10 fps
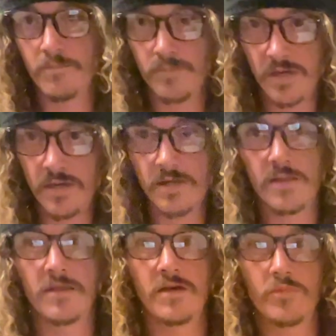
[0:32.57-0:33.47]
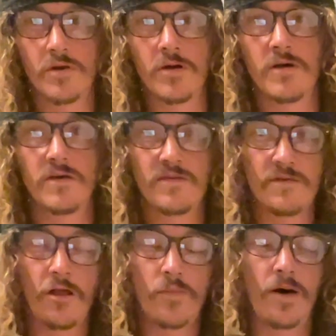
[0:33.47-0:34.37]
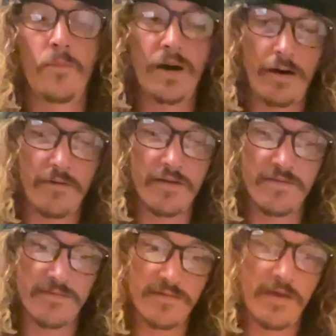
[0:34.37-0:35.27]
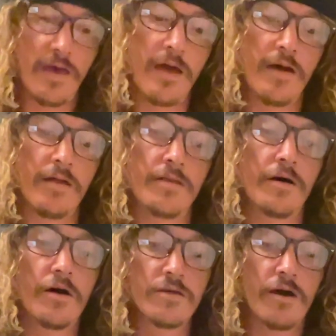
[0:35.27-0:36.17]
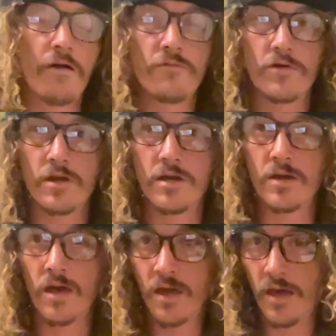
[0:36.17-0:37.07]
being in Libra, it's all about balance and uncovering